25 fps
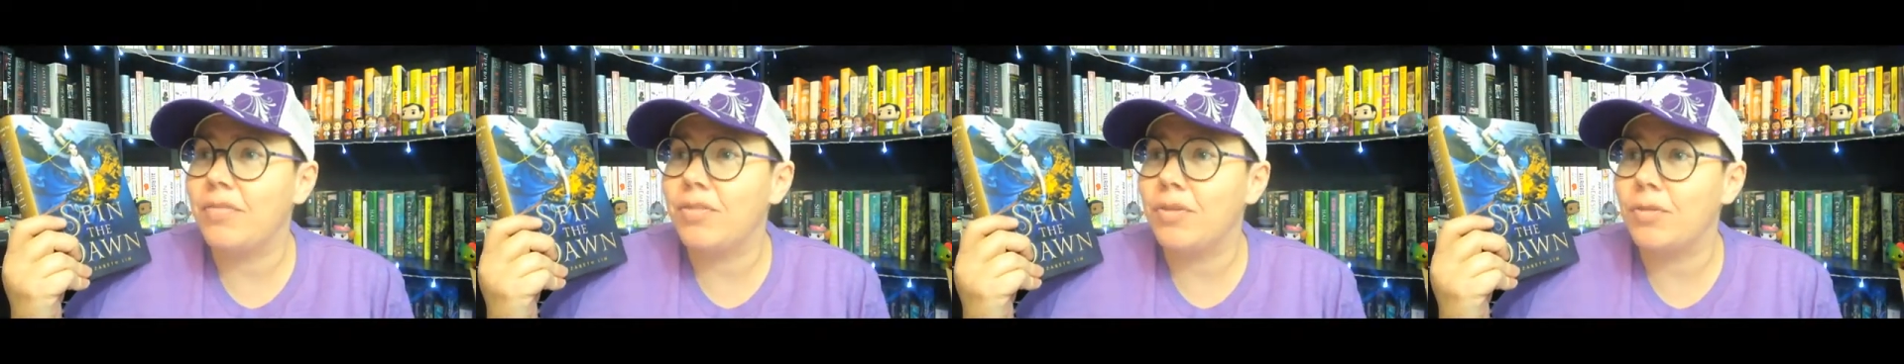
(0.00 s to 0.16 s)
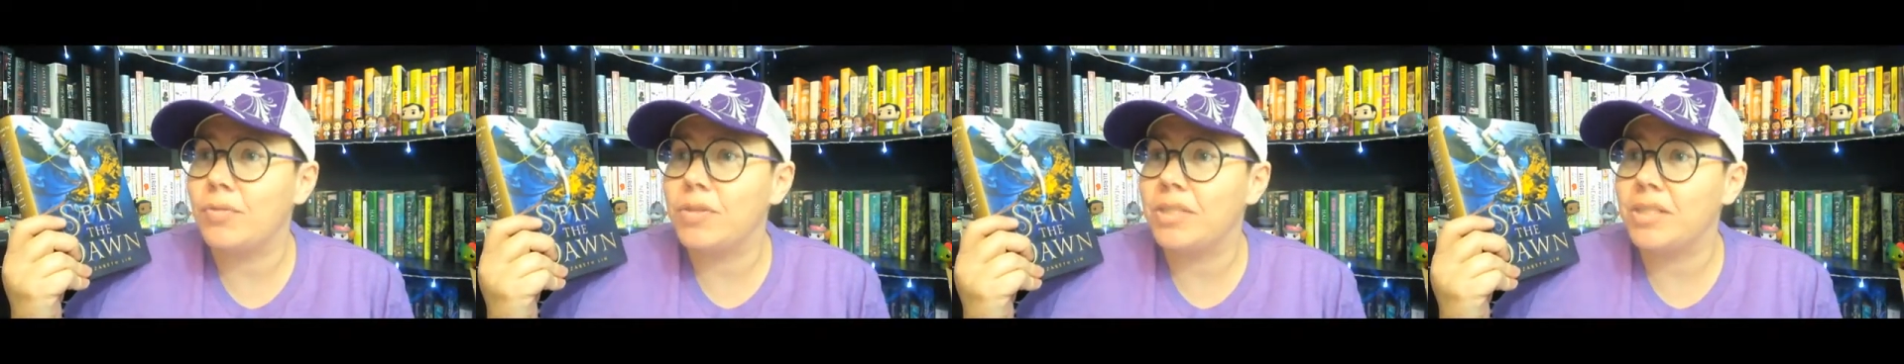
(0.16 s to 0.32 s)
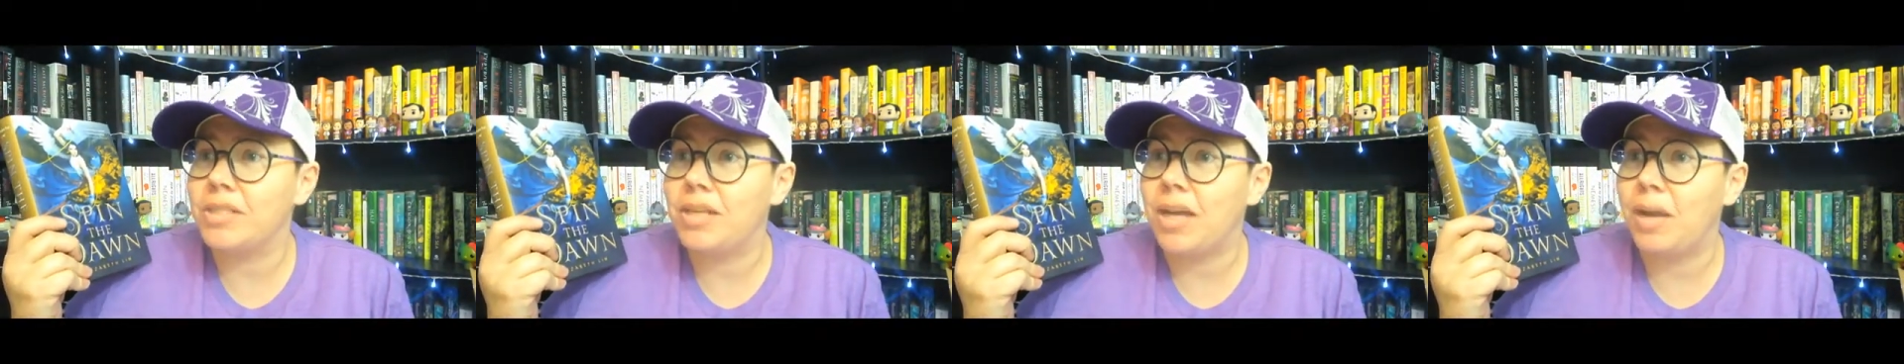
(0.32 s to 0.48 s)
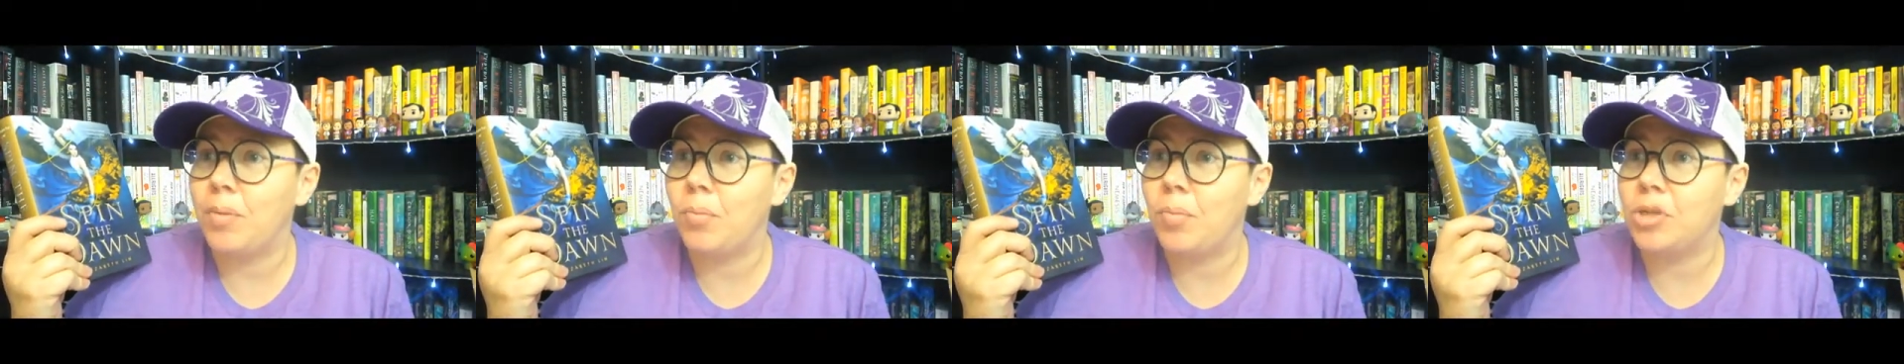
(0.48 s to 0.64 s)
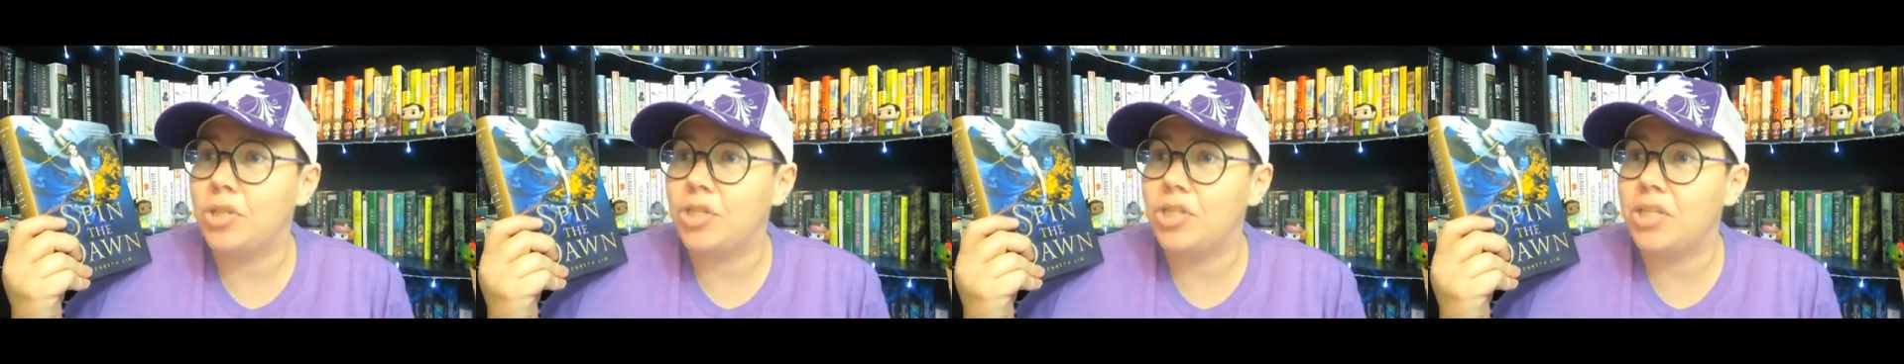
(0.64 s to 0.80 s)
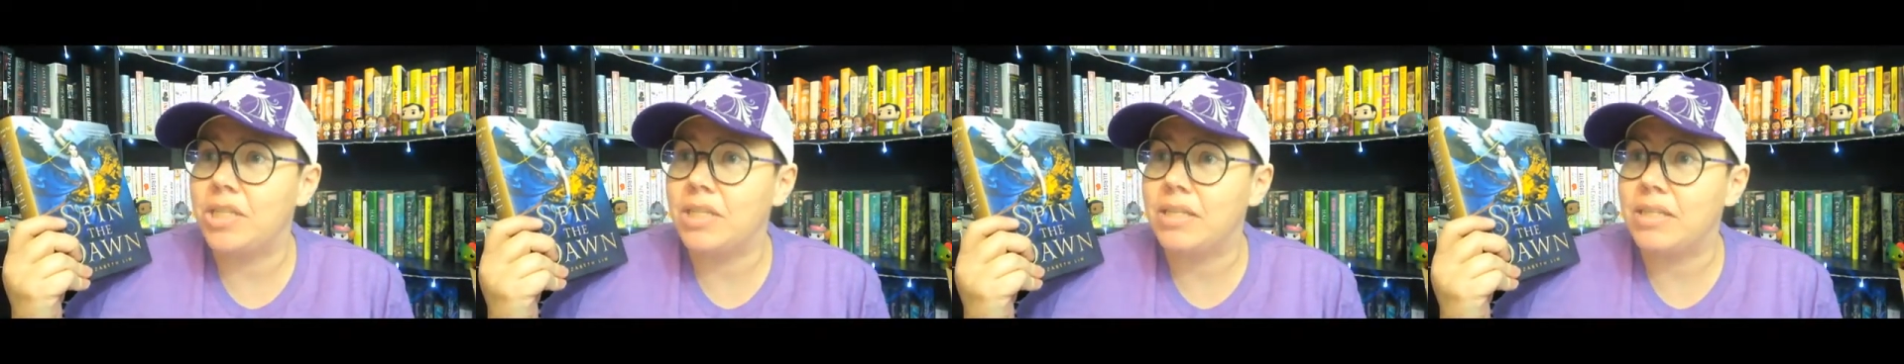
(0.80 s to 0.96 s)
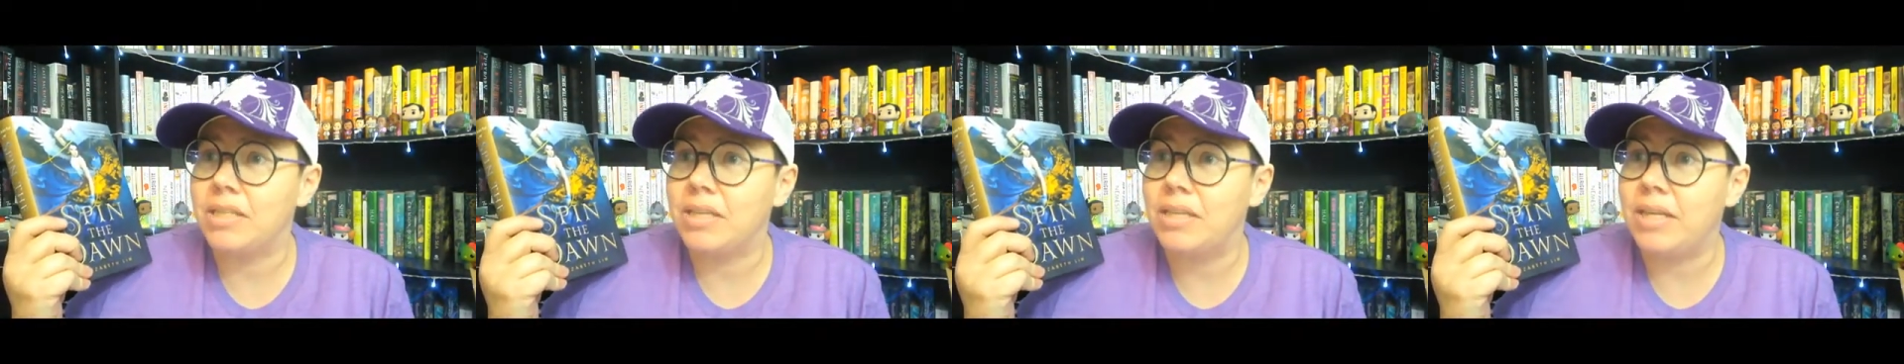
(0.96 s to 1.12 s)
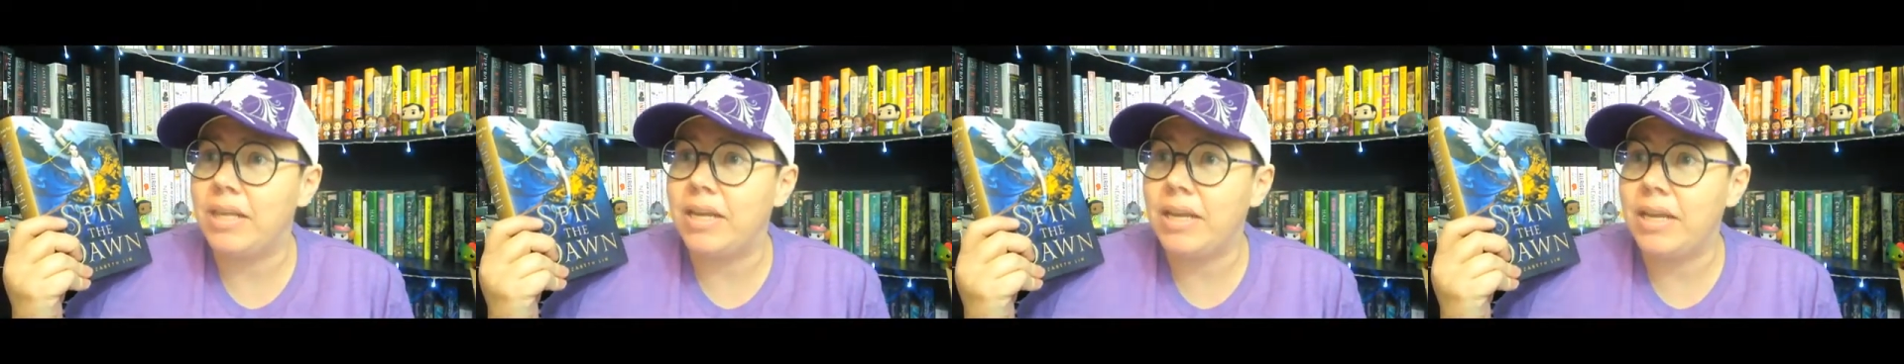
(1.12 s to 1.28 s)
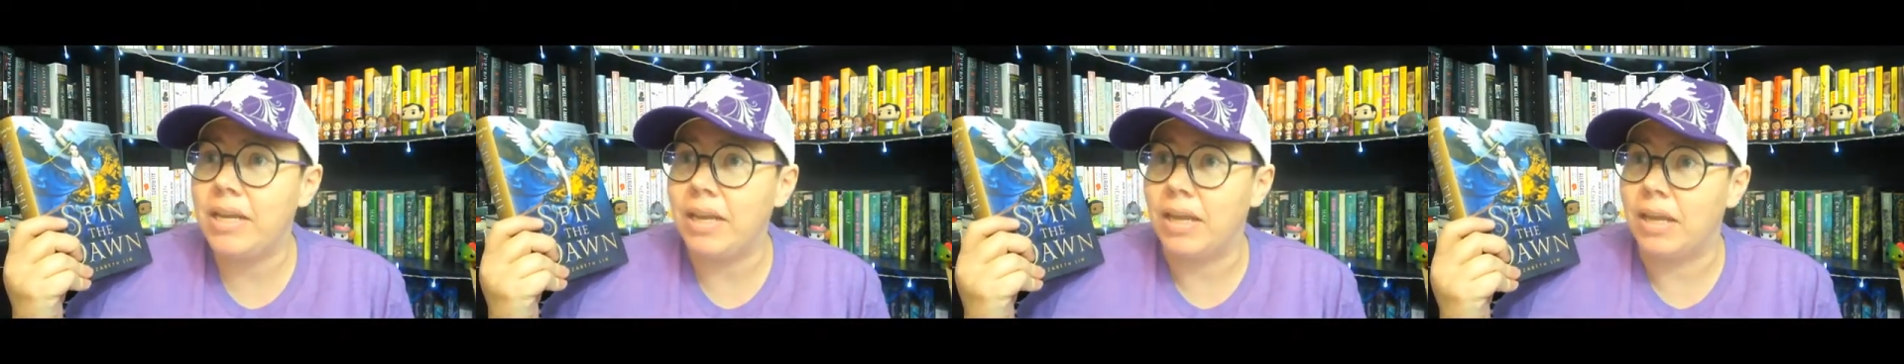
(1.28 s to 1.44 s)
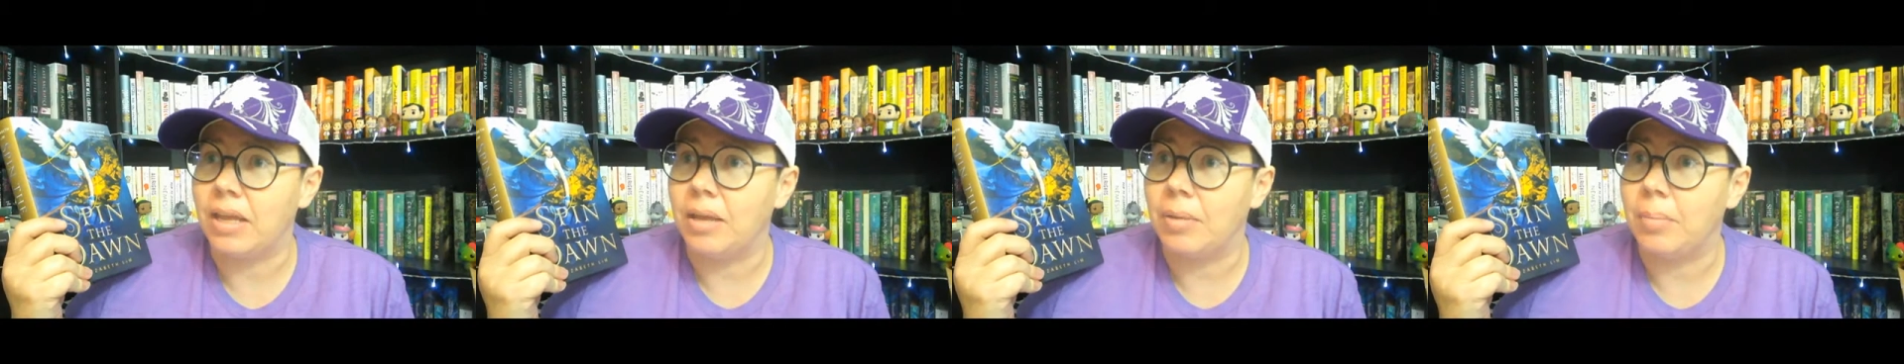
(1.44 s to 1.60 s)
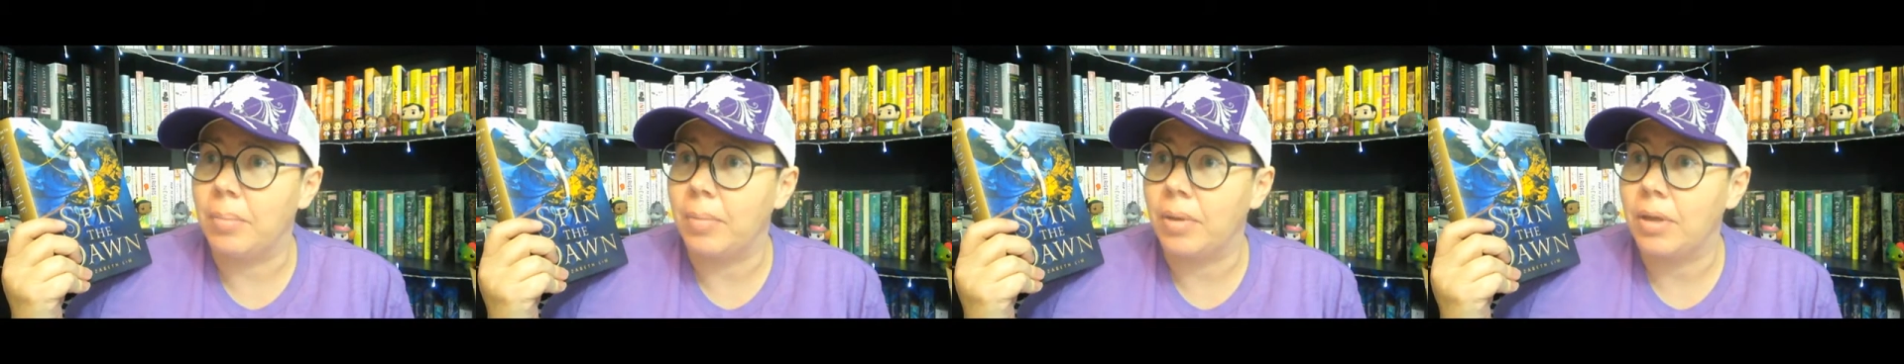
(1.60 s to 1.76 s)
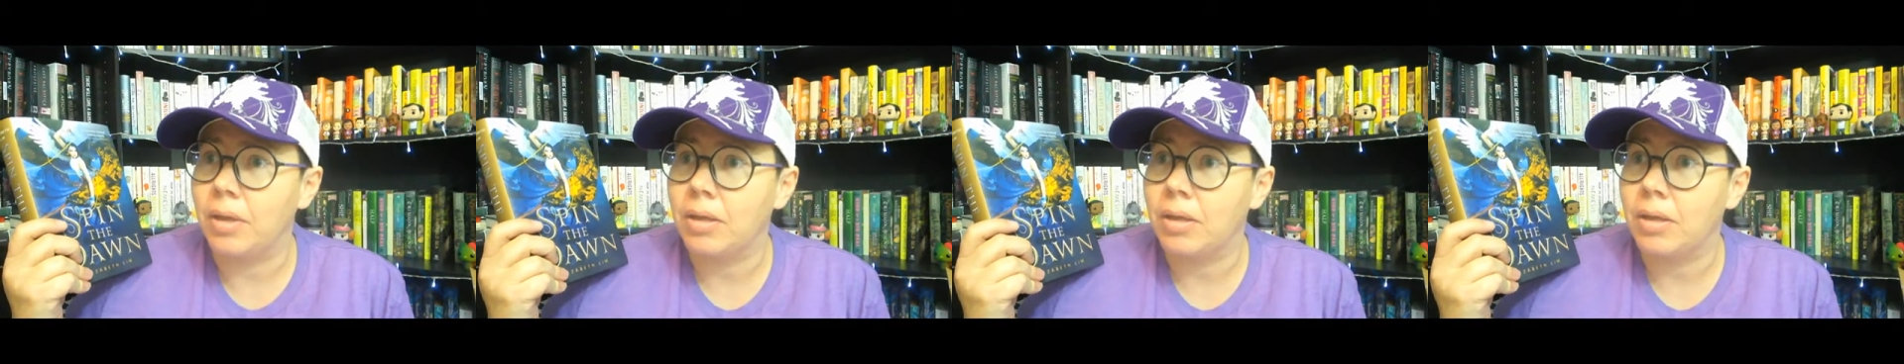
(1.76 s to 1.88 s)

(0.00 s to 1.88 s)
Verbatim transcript: there was a time when she didn't need him